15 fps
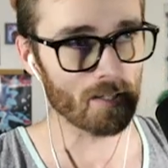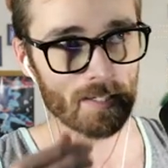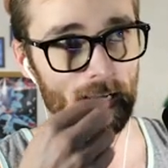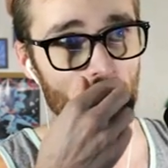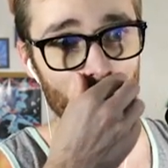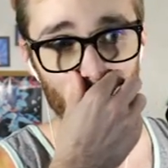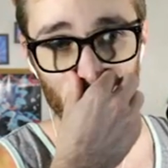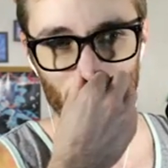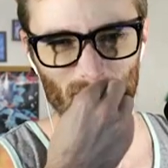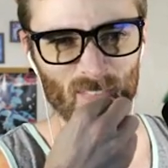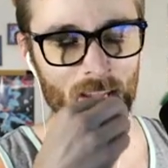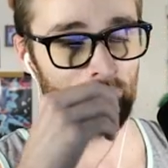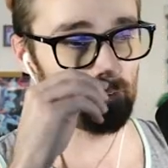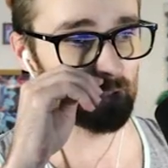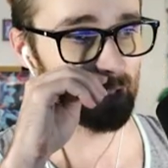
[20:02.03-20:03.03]
it out.
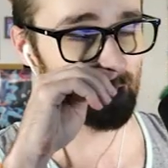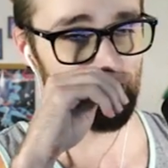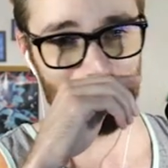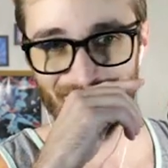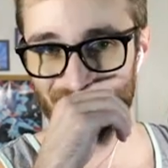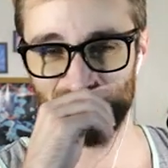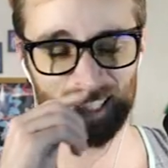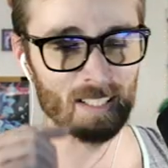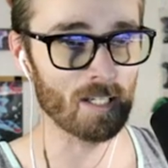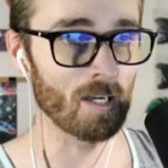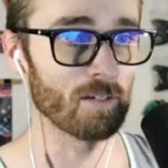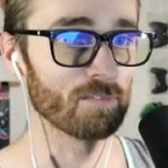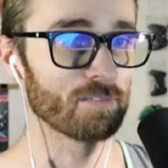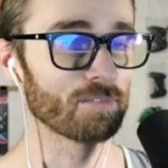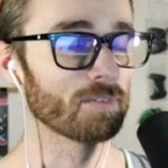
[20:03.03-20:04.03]
Everything I can think
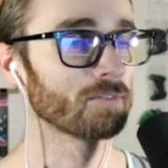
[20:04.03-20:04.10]
of